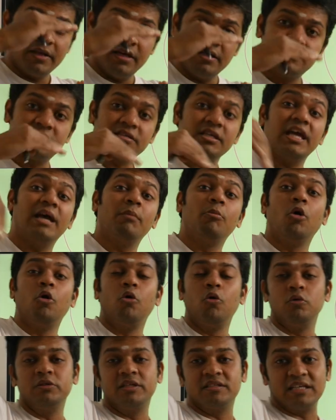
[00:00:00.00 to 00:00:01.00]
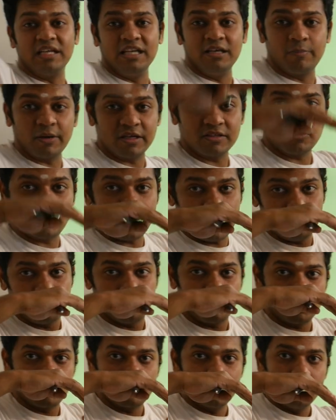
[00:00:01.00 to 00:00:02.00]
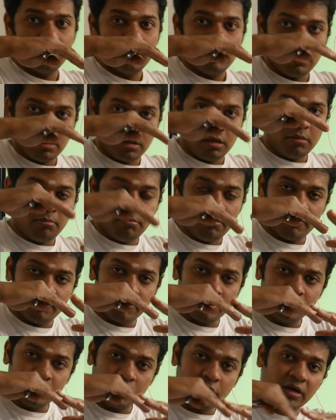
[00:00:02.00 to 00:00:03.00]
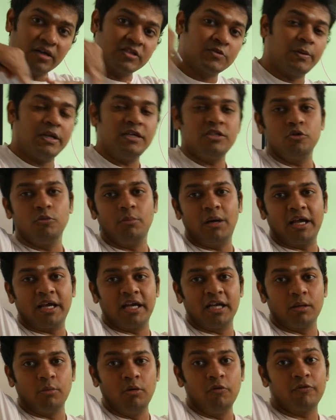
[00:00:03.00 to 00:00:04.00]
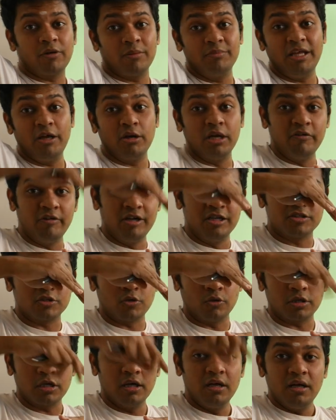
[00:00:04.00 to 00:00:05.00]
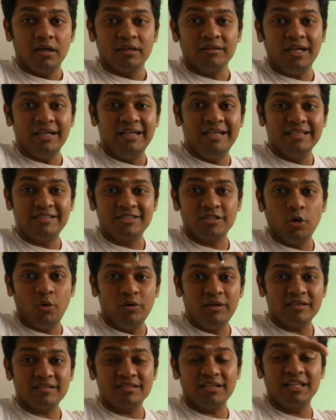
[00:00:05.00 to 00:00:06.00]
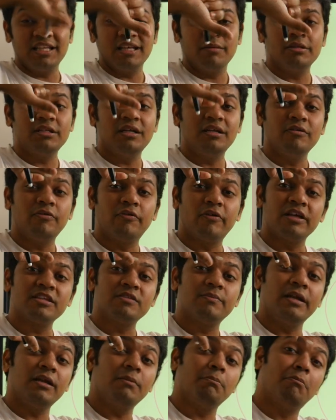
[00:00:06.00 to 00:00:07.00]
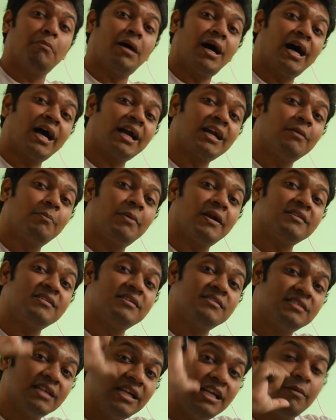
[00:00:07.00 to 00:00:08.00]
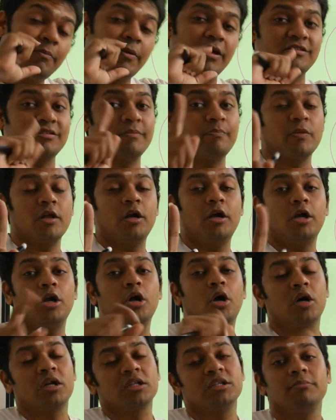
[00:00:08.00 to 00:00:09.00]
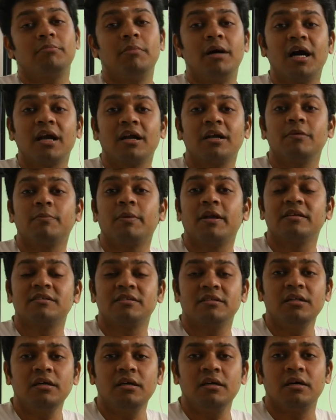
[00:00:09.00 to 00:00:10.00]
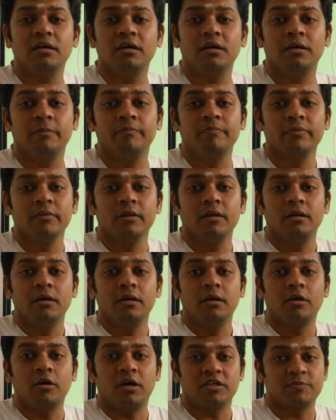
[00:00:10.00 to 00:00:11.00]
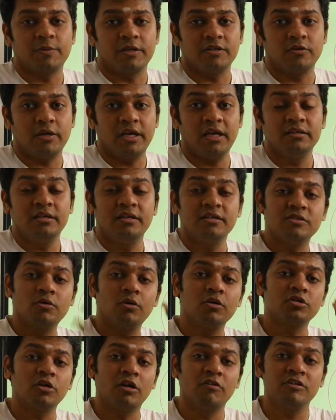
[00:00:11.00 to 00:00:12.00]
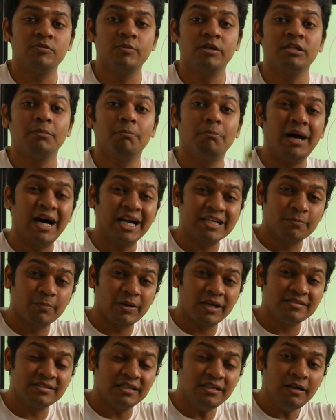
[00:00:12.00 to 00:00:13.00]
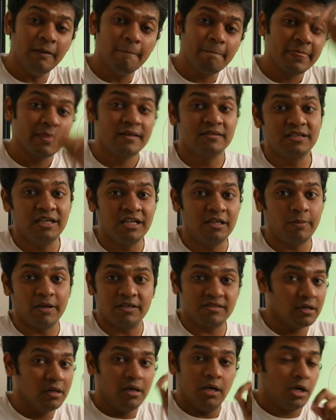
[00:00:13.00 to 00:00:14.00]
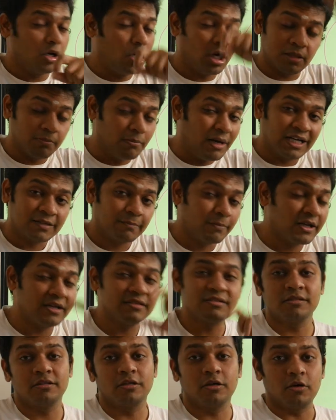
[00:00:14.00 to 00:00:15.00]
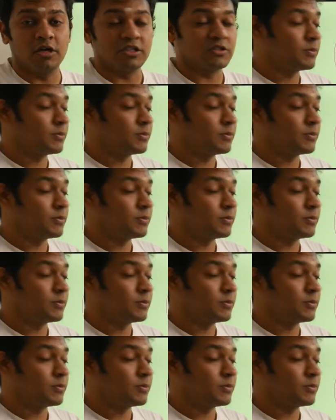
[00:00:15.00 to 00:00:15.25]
it's above the selling price, okay? From the cost price, you mark it above. From there, give a discount. The discount is nothing but the difference between marked price and selling price, not the marked price and the cost price, okay? The discount is always between the marked price and selling price, not marked price and the cost